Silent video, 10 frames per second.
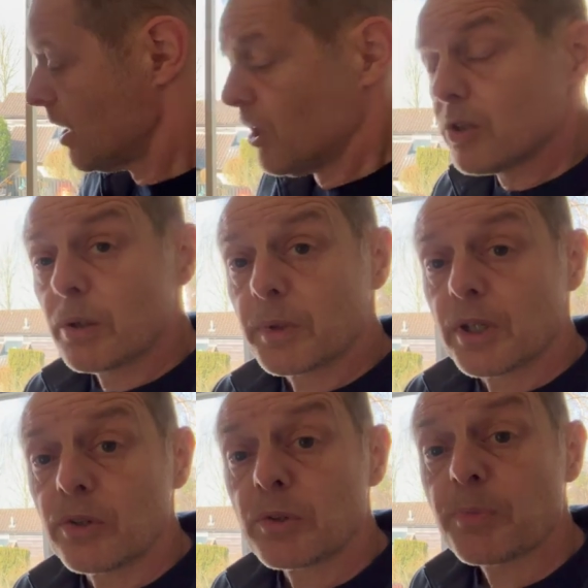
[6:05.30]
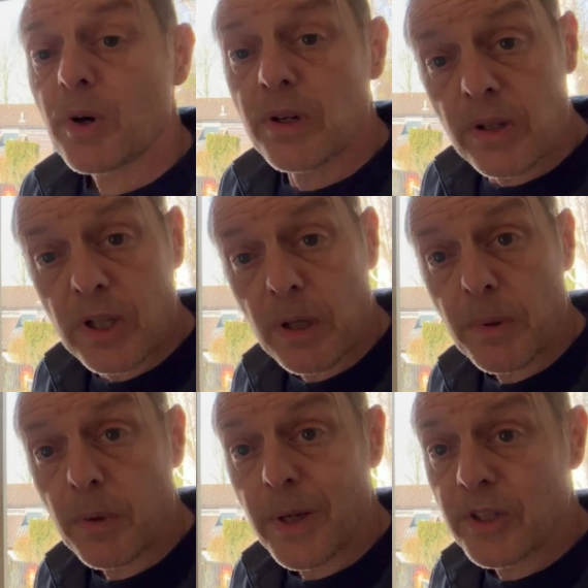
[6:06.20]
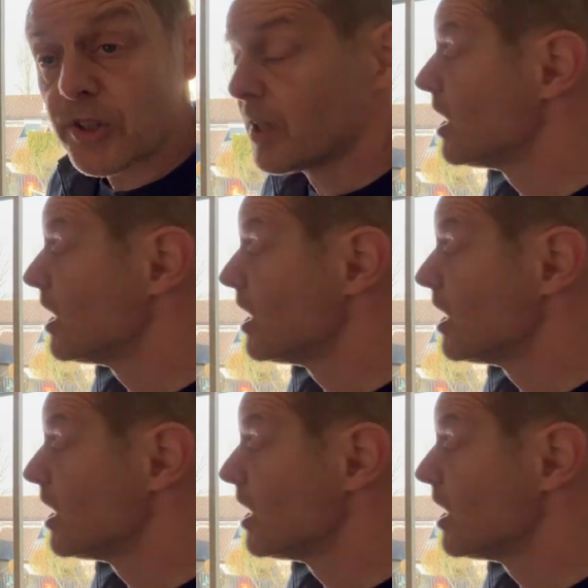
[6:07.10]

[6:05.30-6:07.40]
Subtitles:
so what I'm going to do is put another couple of wedges in